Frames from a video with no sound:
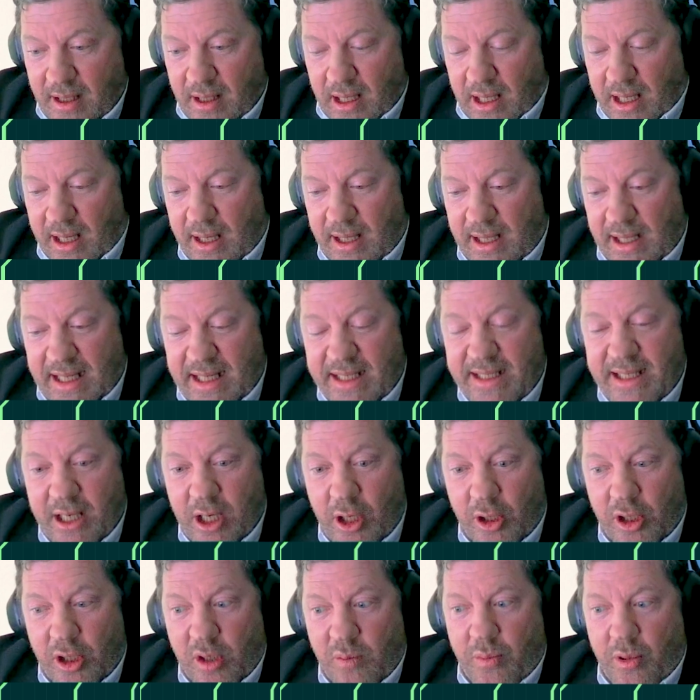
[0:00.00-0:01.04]

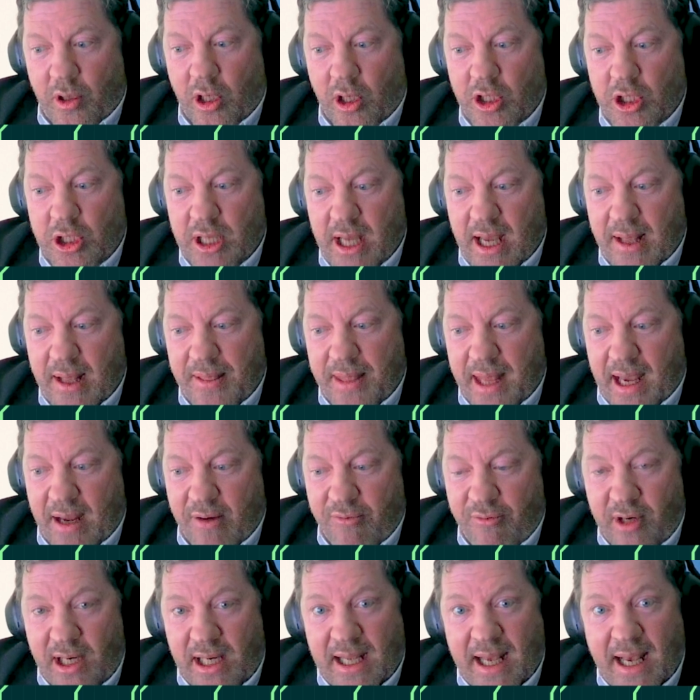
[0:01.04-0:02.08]
leading on a project that
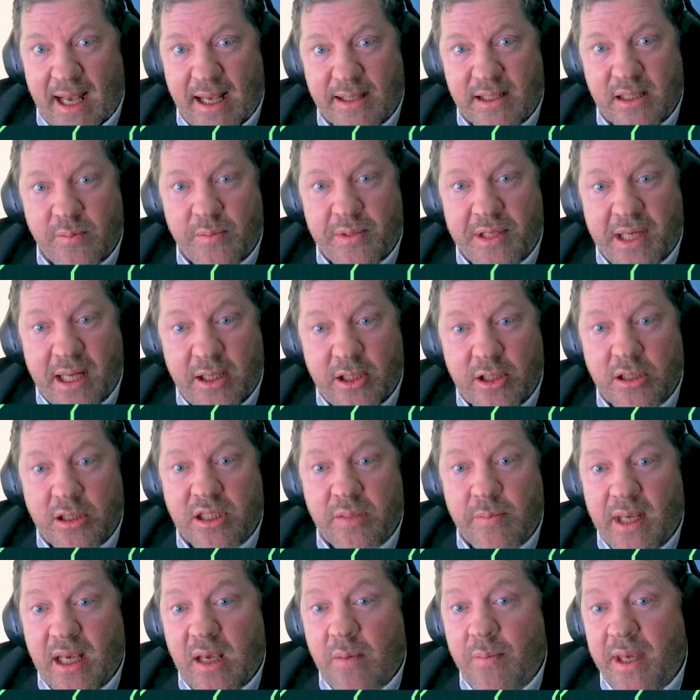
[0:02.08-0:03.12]
really has the potential
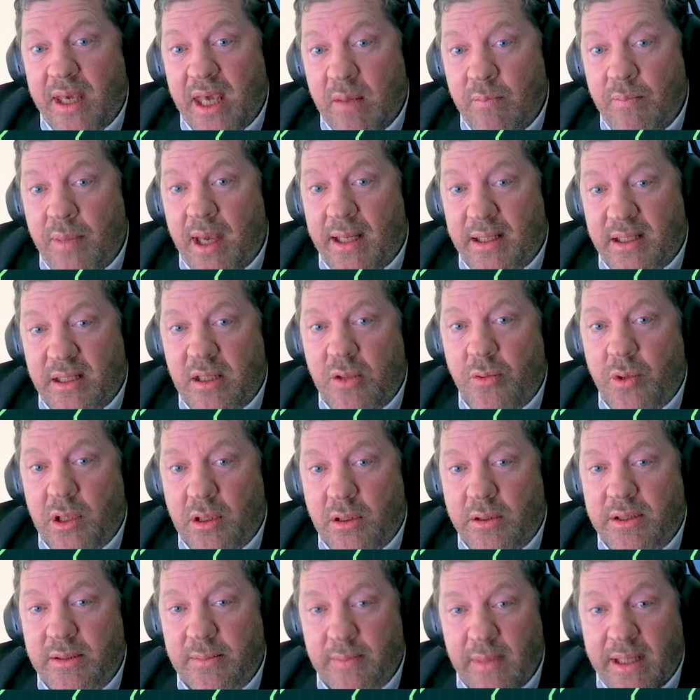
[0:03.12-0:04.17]
to make a big impact in the
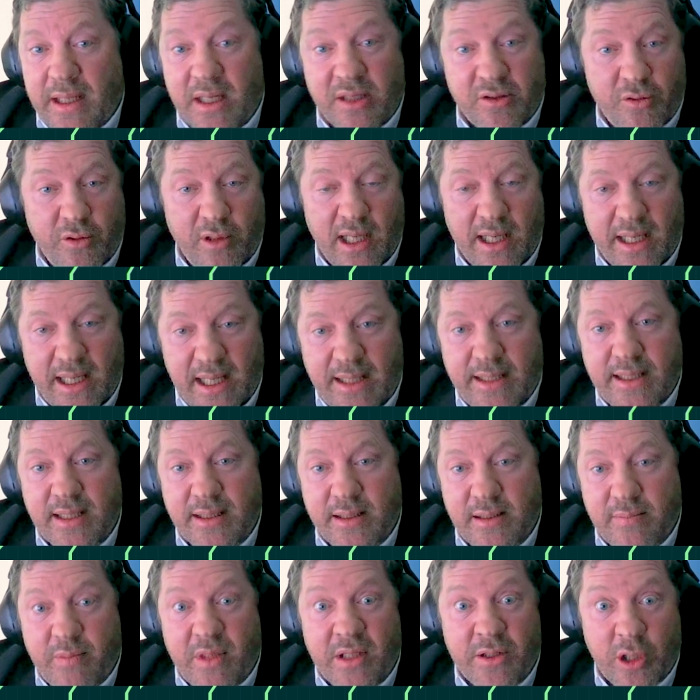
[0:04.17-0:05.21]
world. And it's really
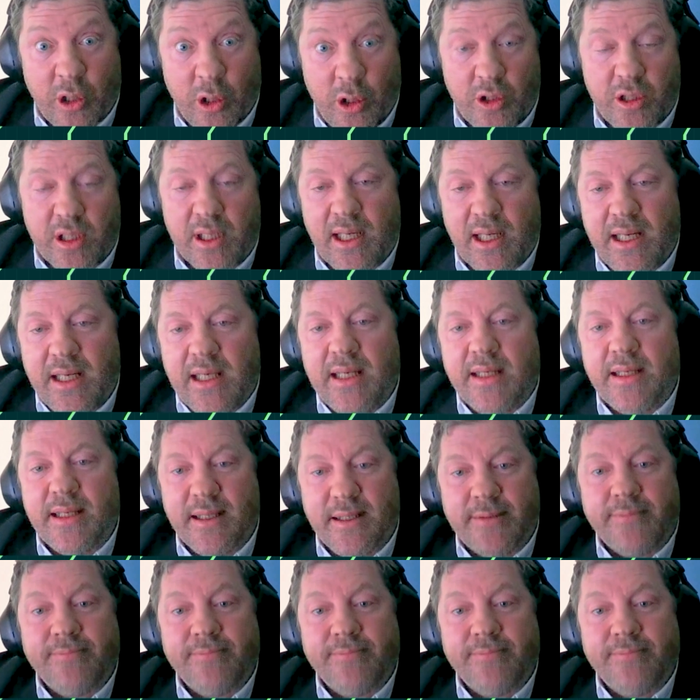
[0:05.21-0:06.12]
needed. It's urgently needed.